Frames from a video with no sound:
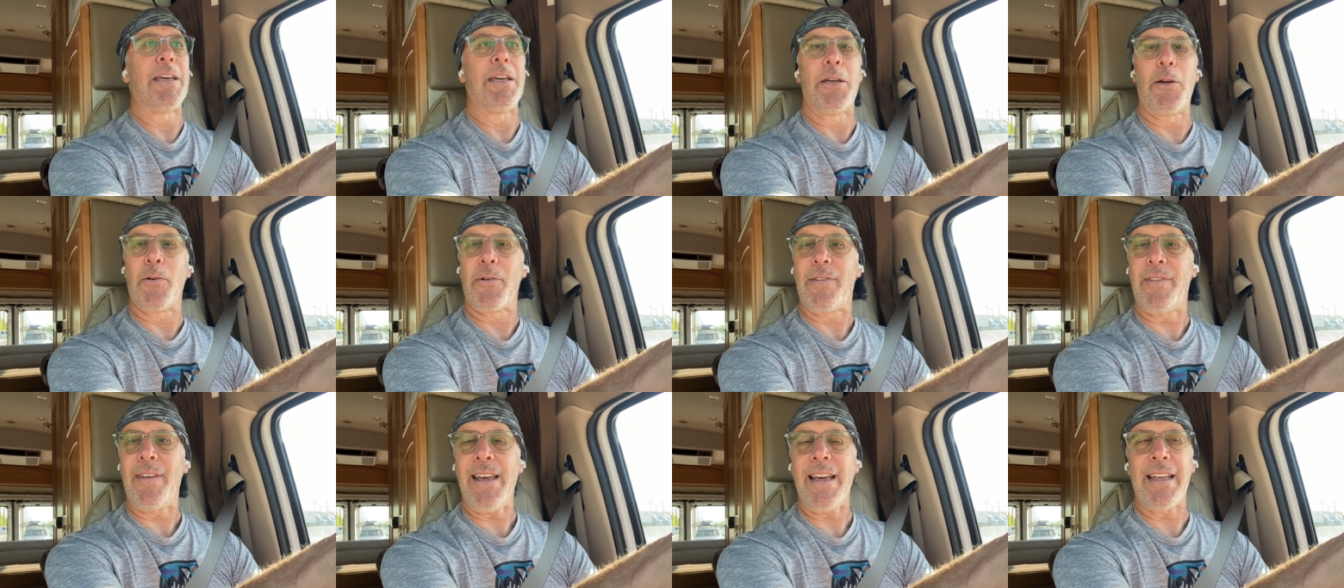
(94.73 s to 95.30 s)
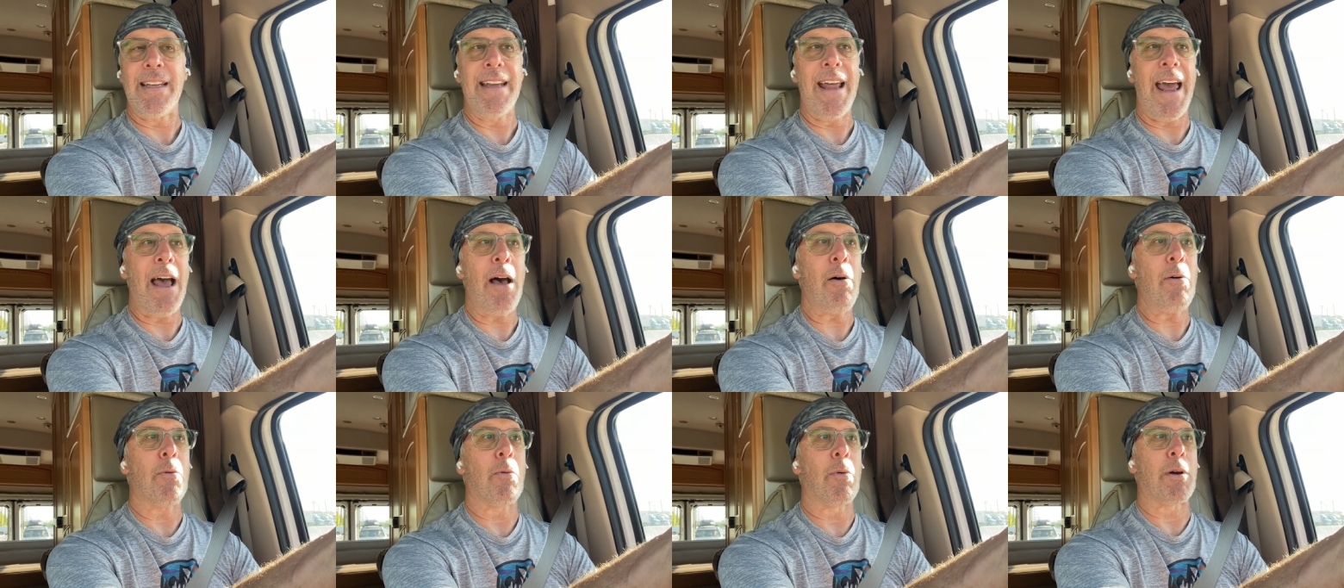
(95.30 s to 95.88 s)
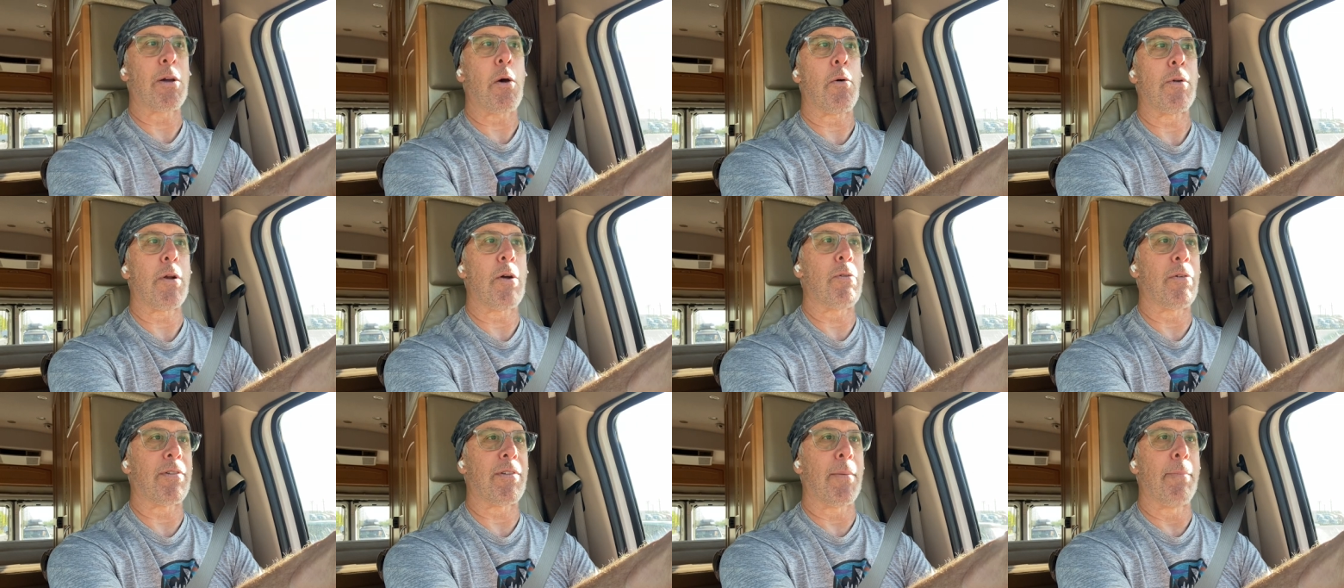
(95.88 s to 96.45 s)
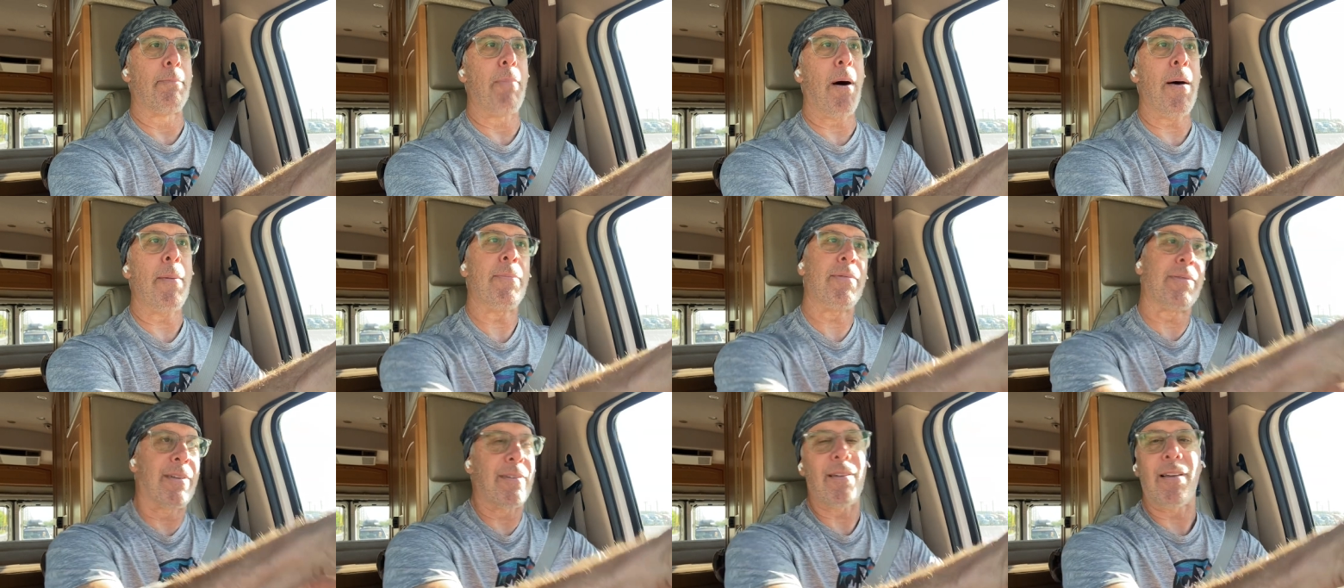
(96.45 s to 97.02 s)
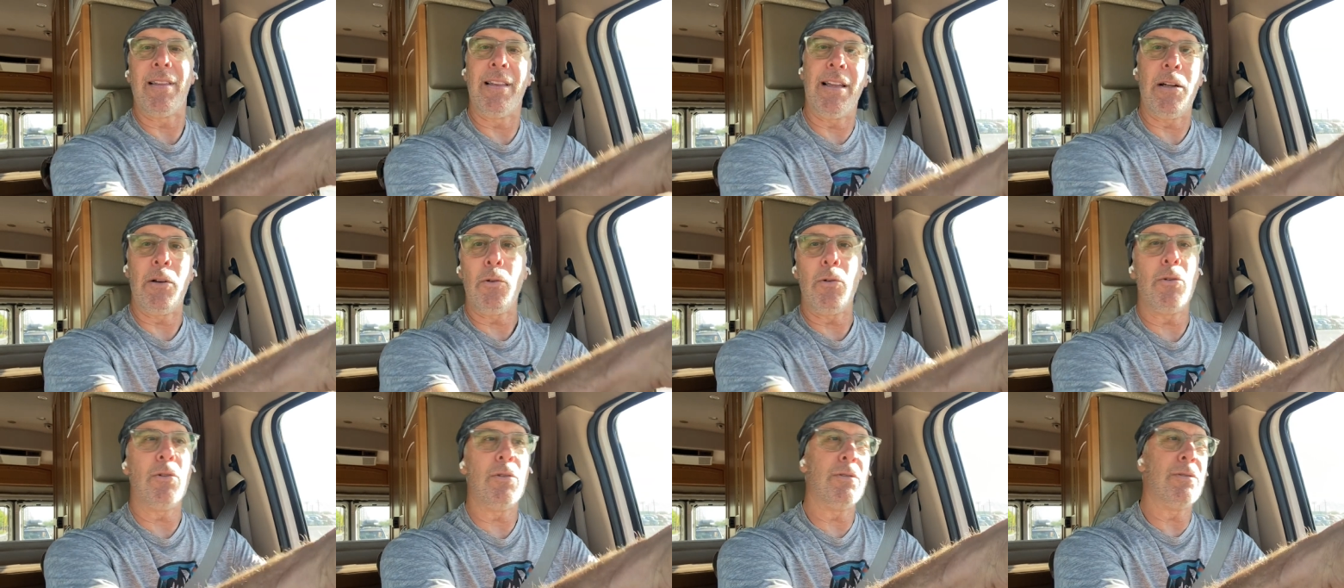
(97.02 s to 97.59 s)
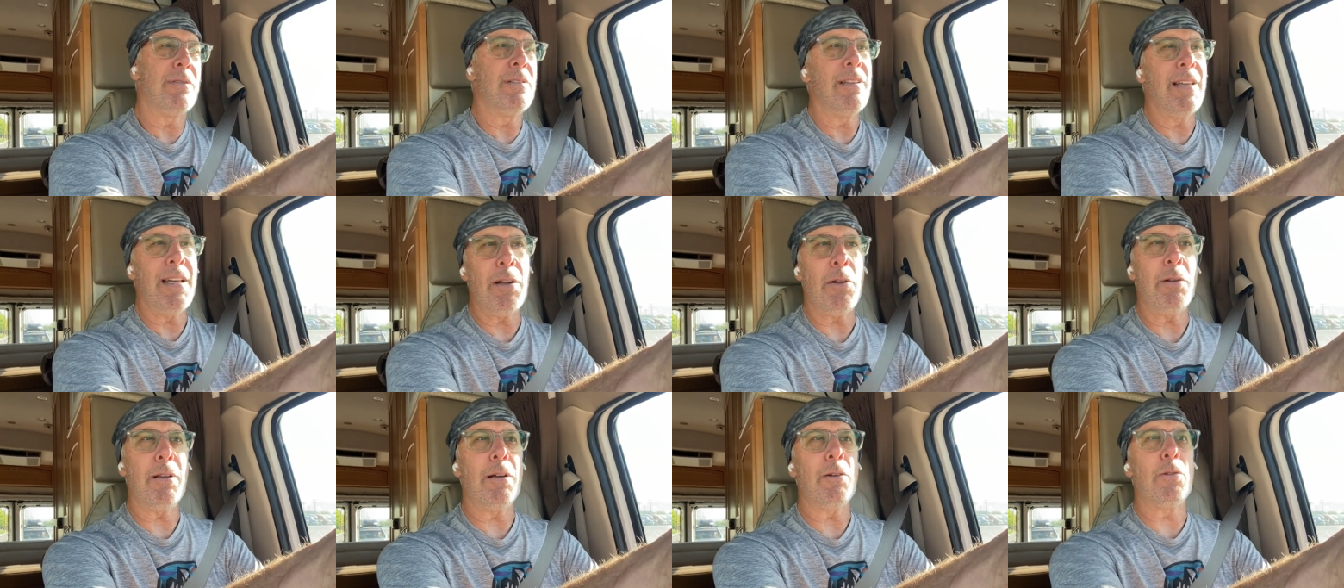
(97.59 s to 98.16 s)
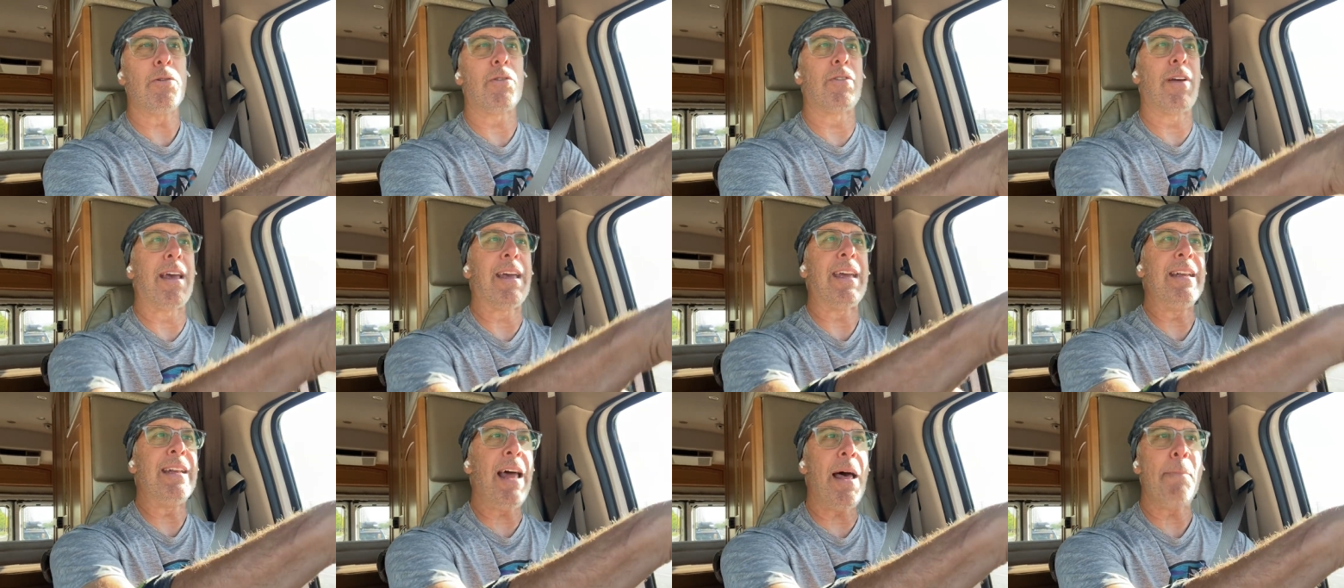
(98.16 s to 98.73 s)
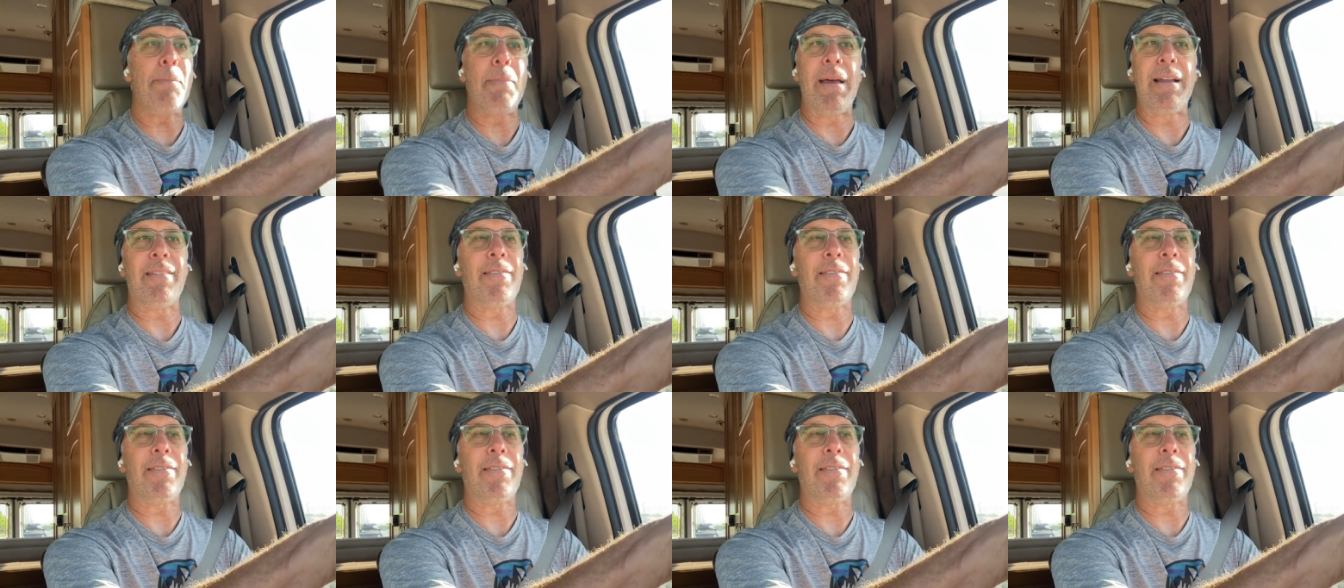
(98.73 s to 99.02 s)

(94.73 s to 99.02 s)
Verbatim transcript: you're seeing it now. We're going over some bumps. It's a little, little, little shaky, not bad.